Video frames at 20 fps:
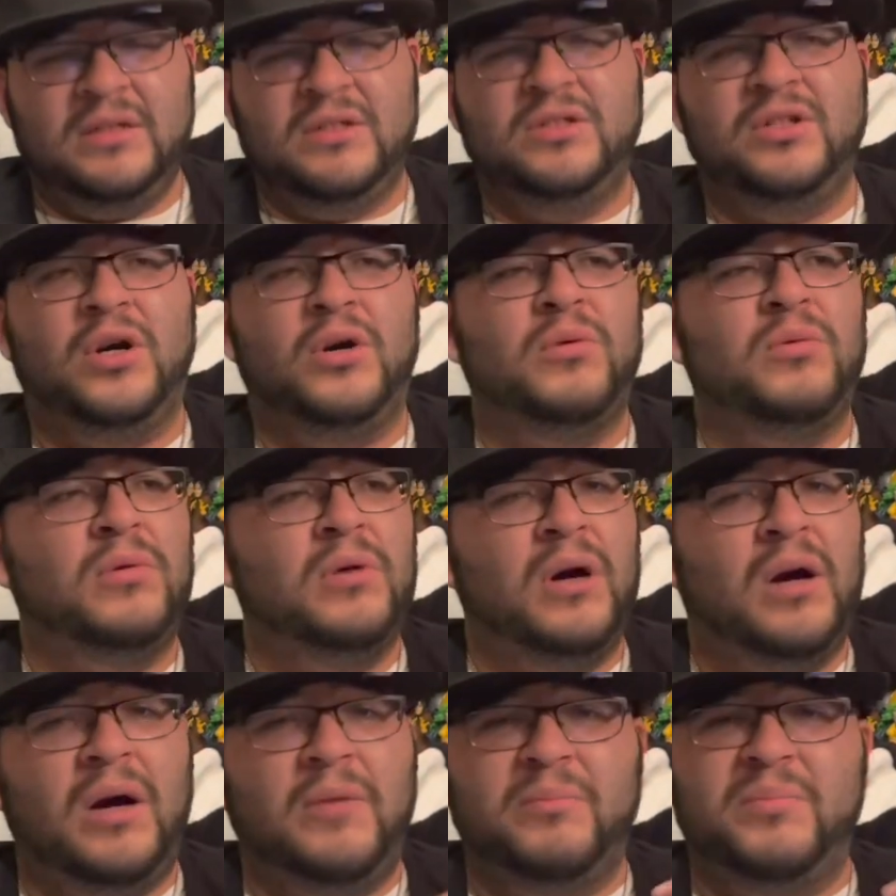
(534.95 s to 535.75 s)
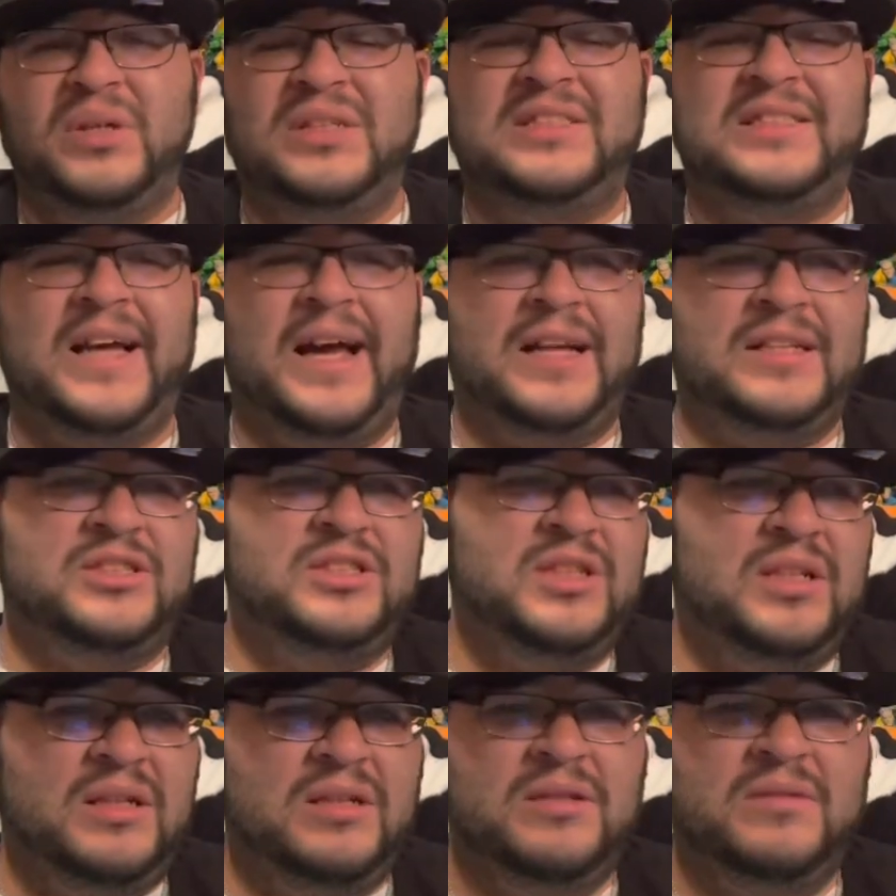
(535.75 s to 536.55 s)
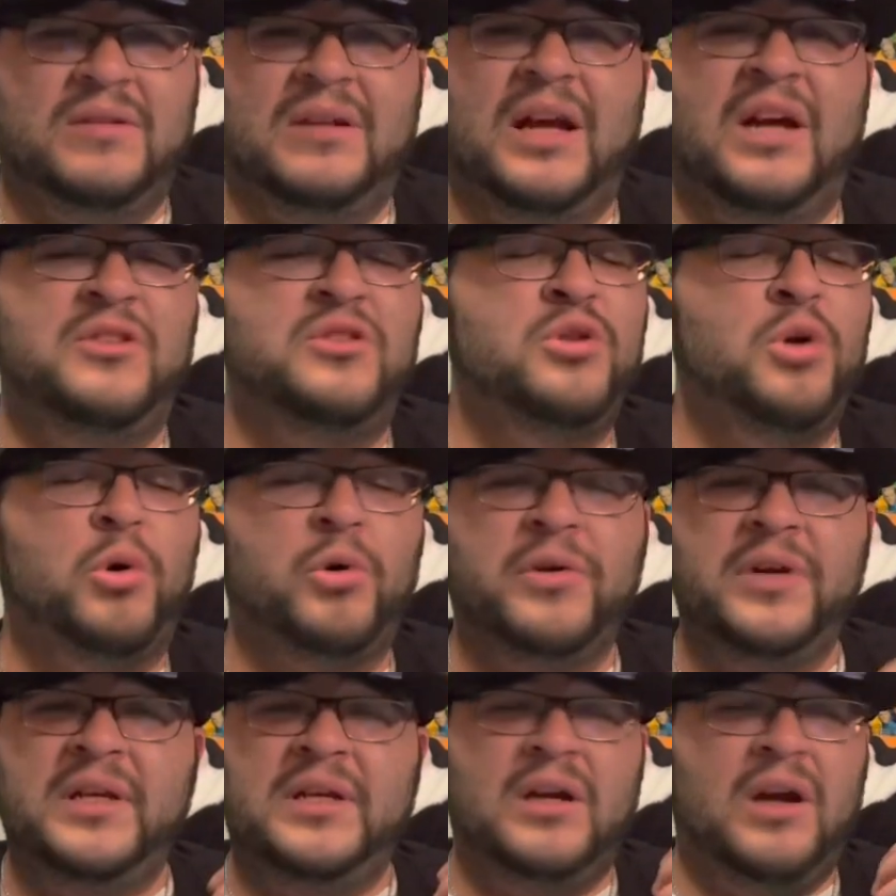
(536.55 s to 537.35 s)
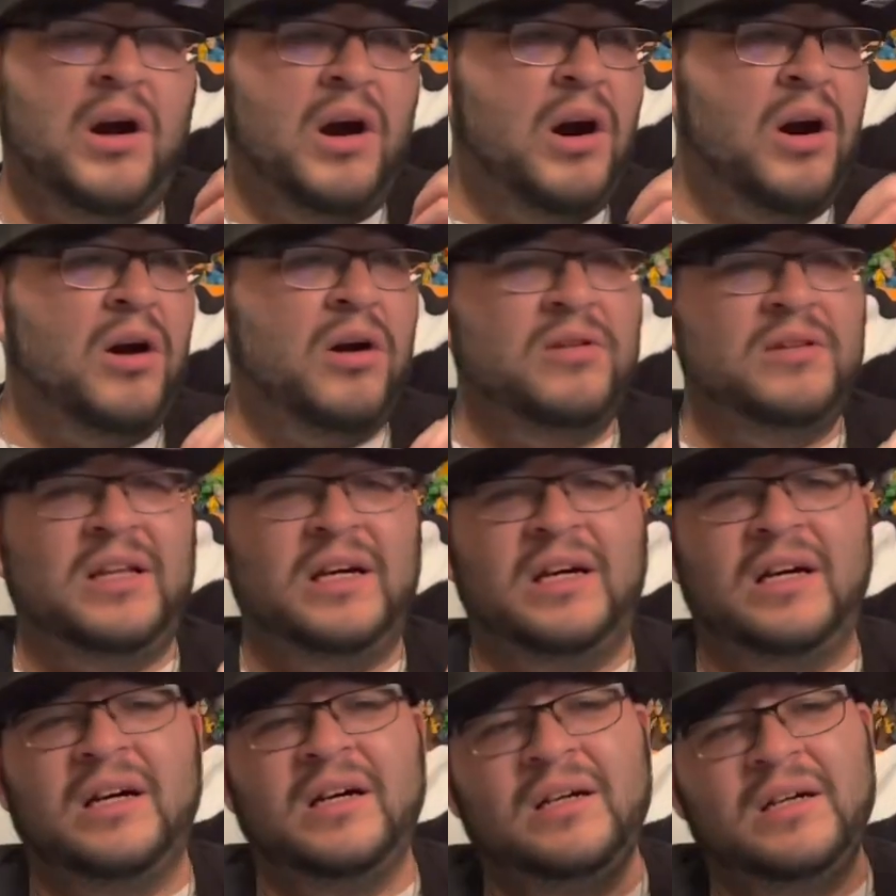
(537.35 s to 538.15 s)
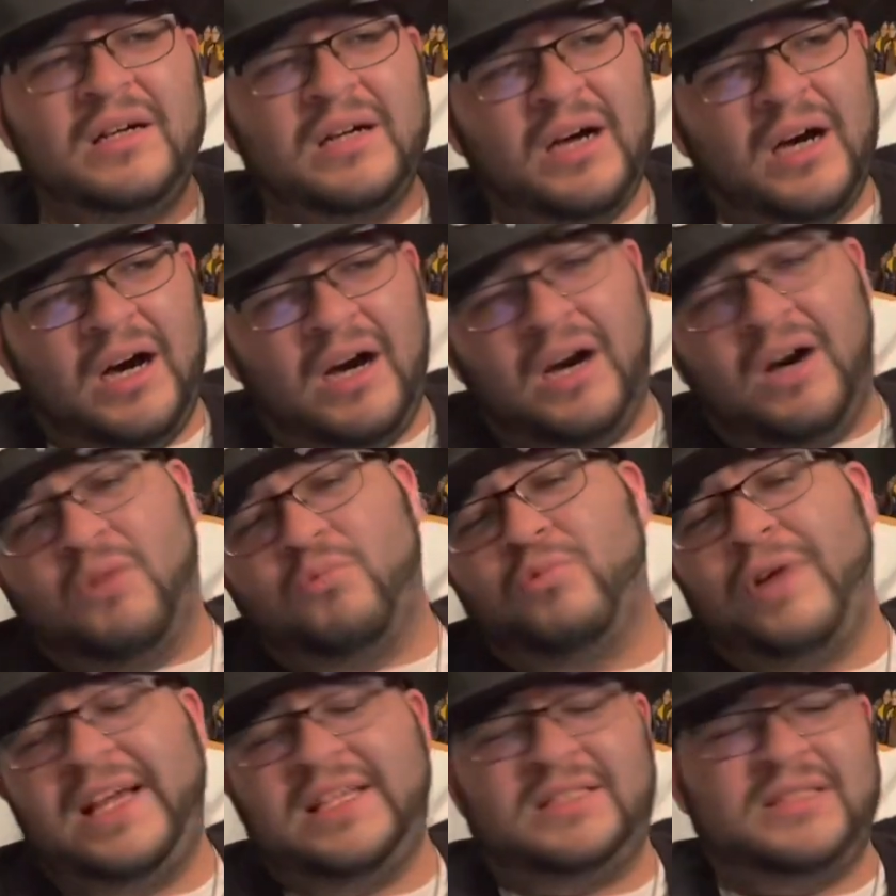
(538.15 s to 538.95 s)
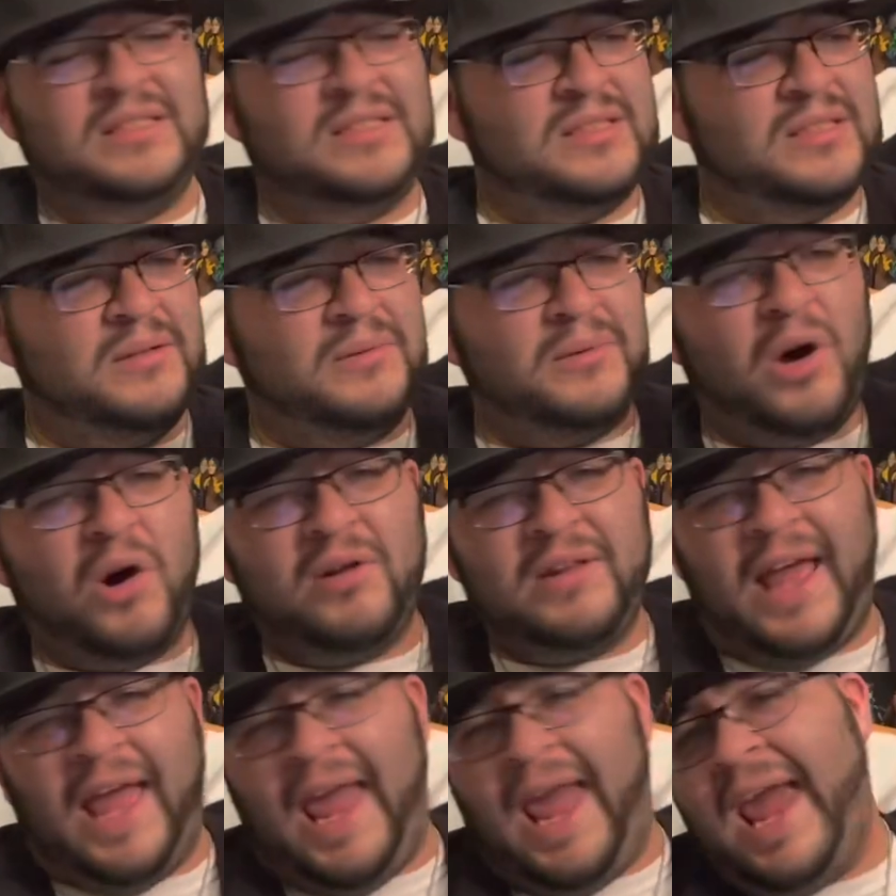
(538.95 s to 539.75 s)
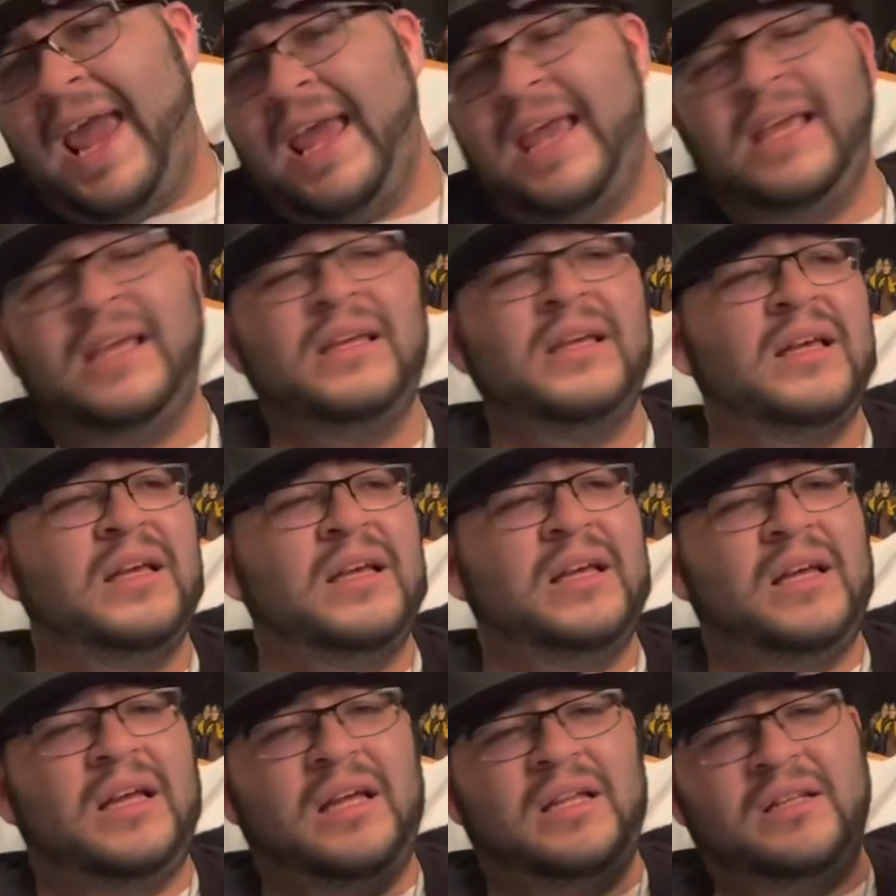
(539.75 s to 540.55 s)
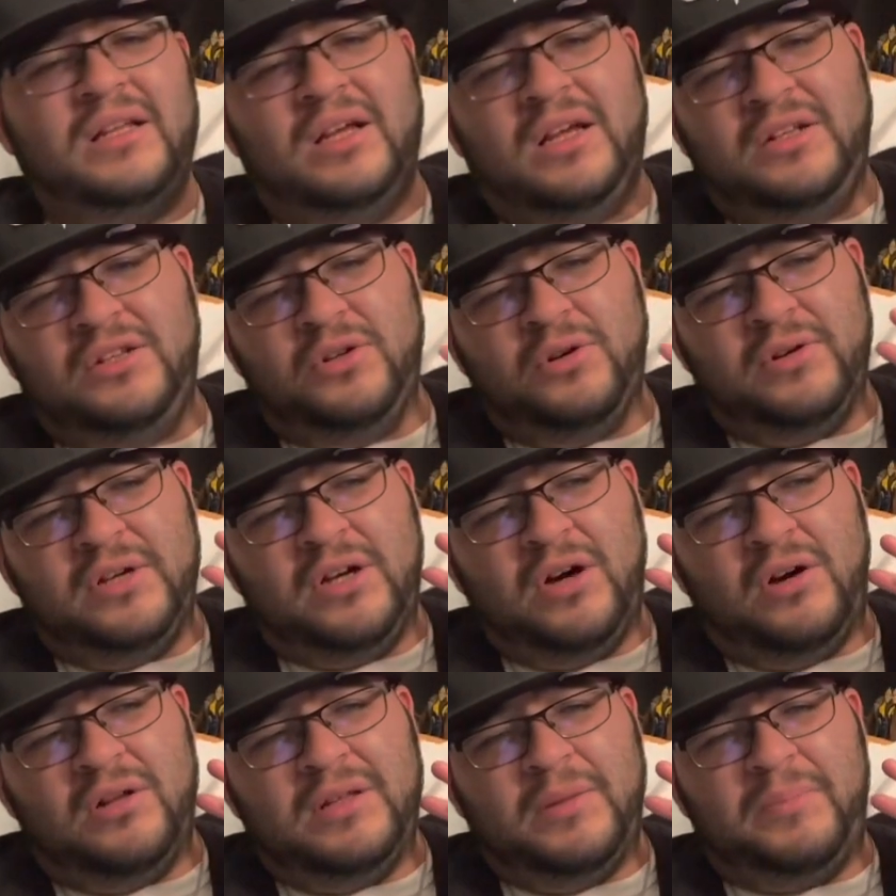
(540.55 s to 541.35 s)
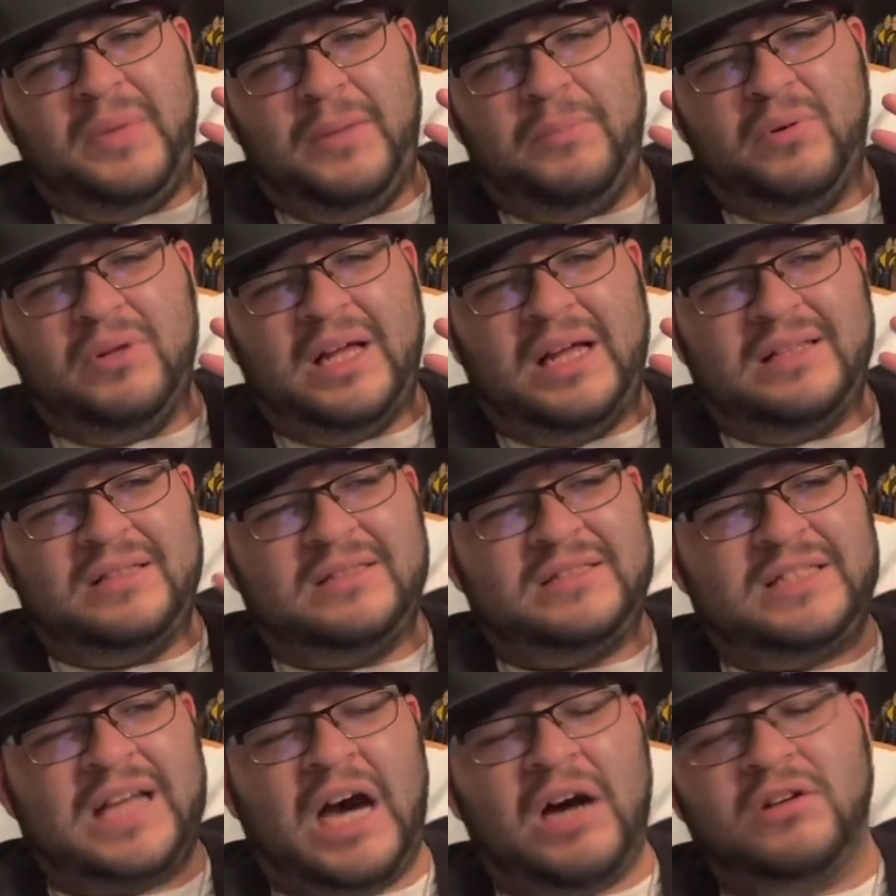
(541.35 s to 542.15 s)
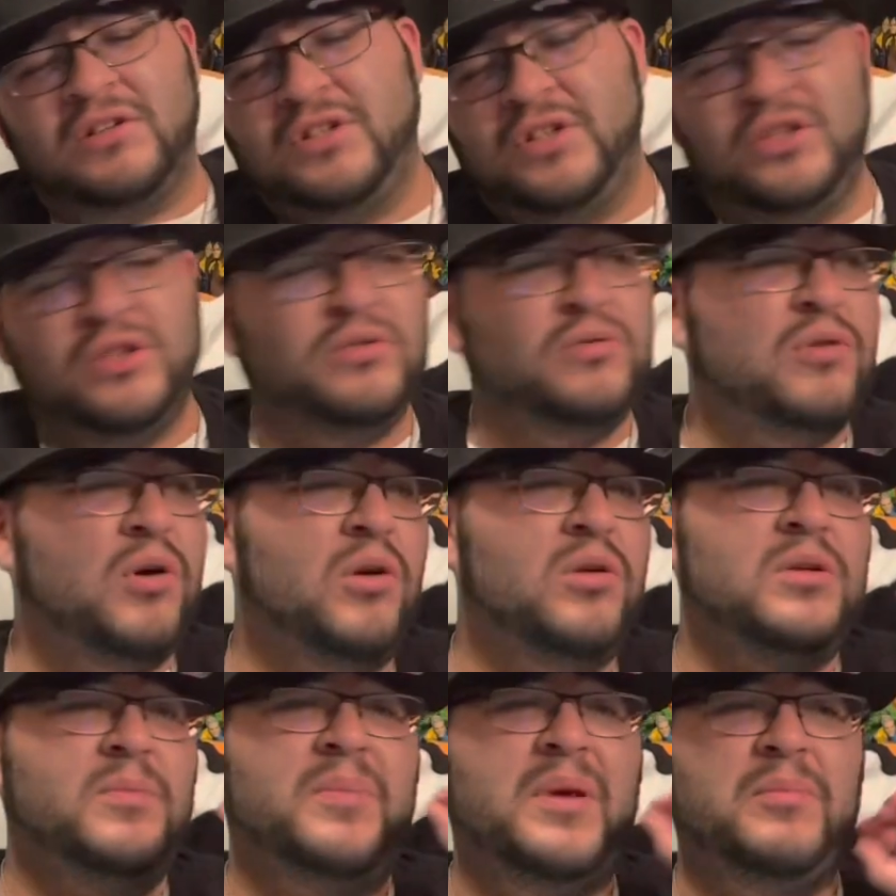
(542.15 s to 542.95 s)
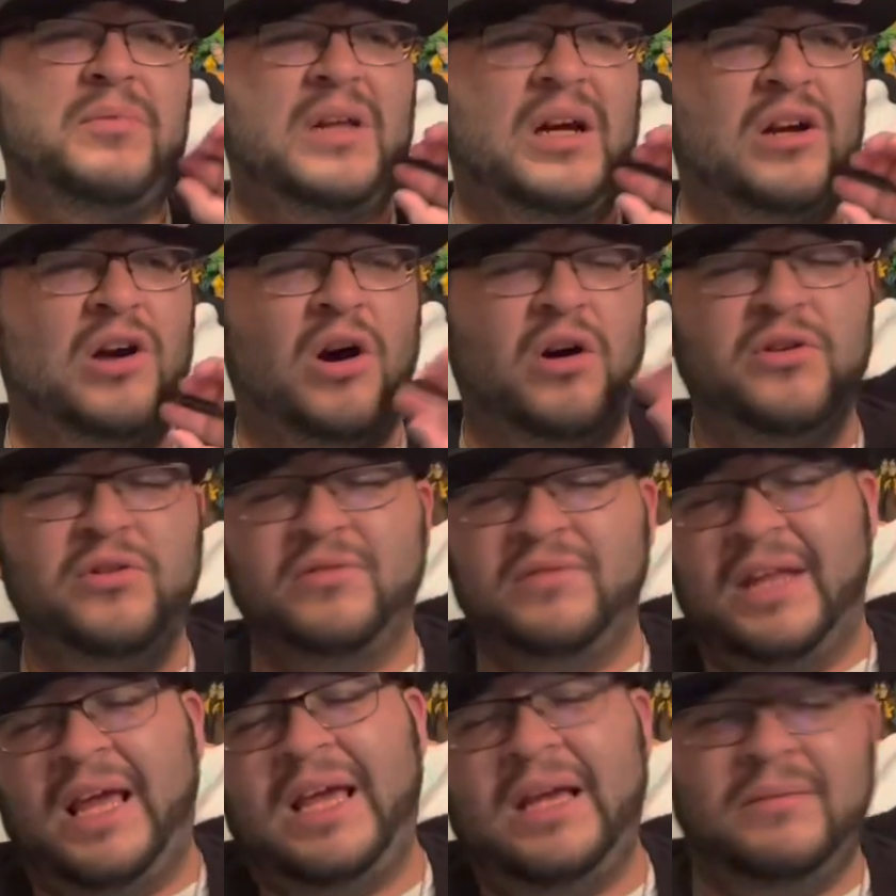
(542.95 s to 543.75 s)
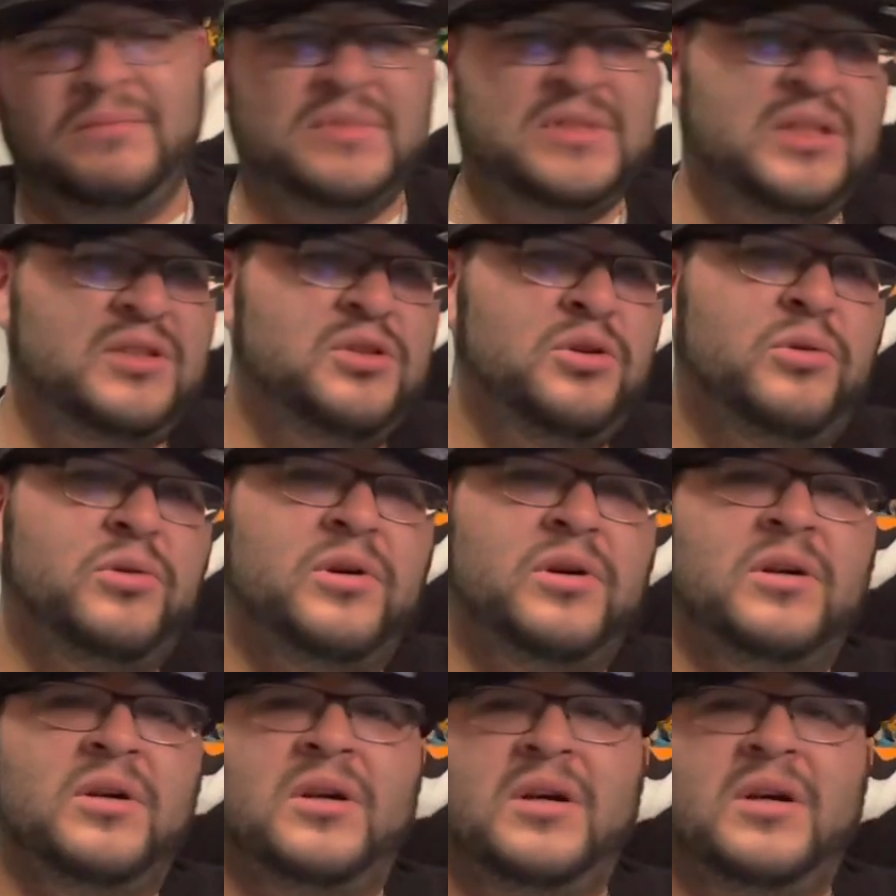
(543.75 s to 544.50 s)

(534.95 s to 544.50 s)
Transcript: You no know, protecting, annoying all the uh, racism, all the hate, and annoying all the people that doubt you, all the people that call you names, ignore,